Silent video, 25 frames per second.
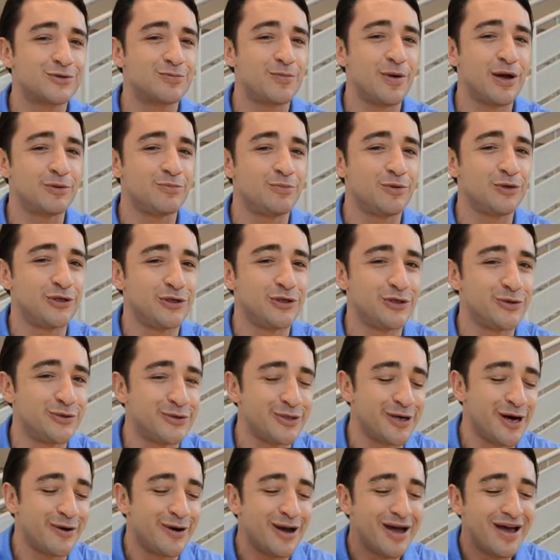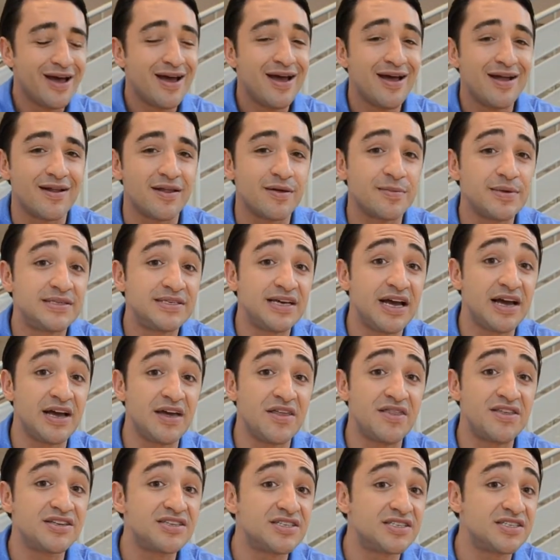spelled prosciutto. Let me tell you,
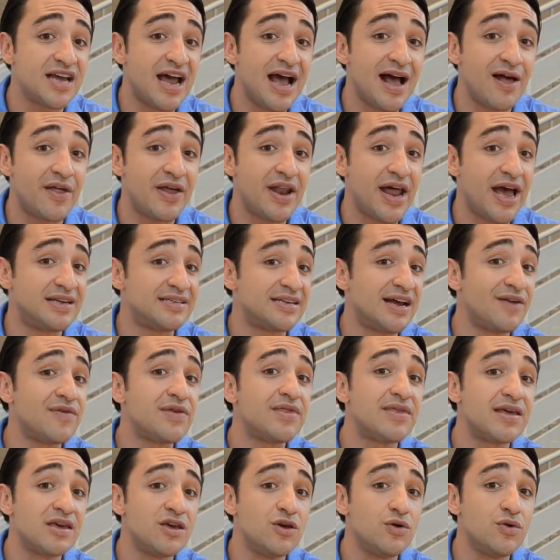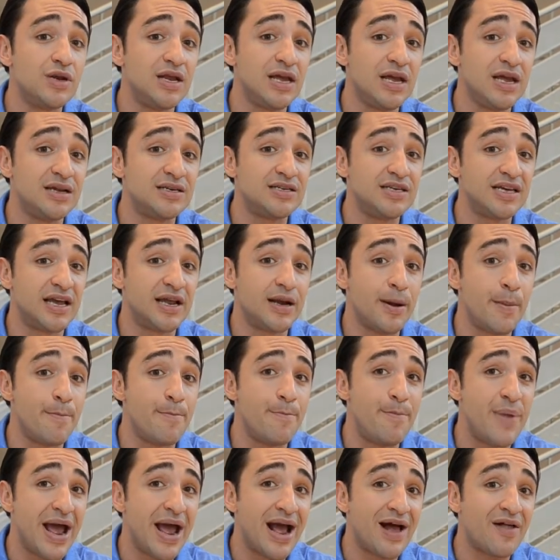this salad has everything you need to get a
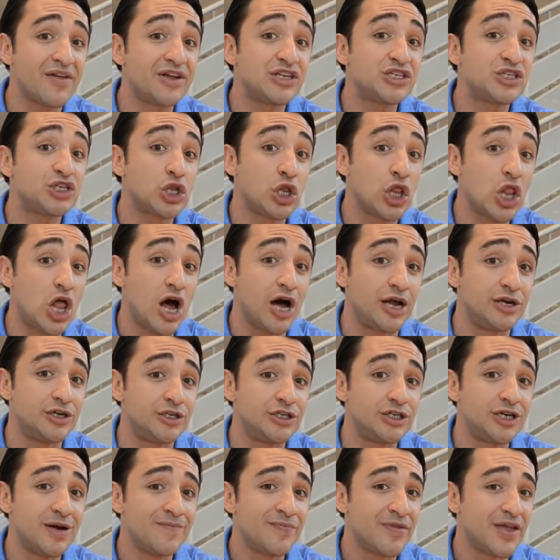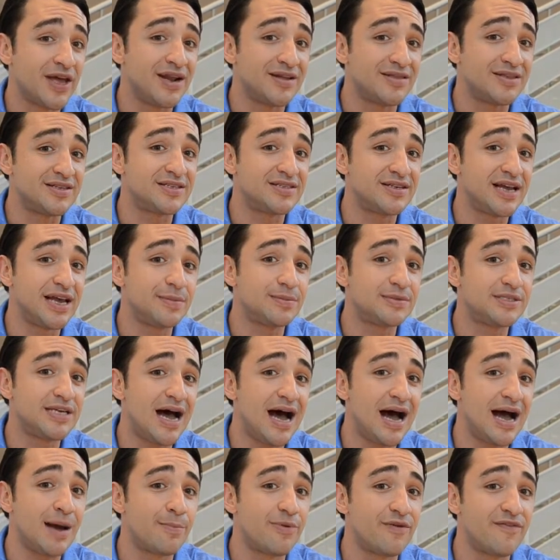balanced lunch and at the same
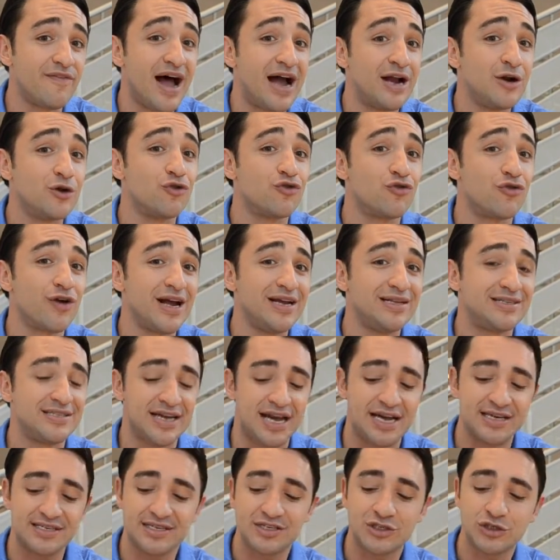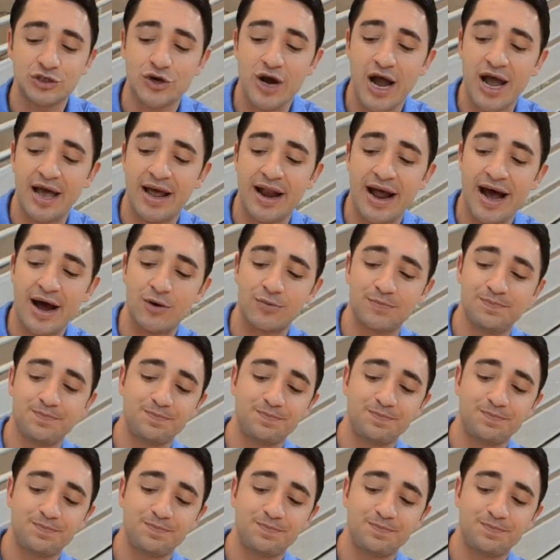time provide great taste. Let's try it out.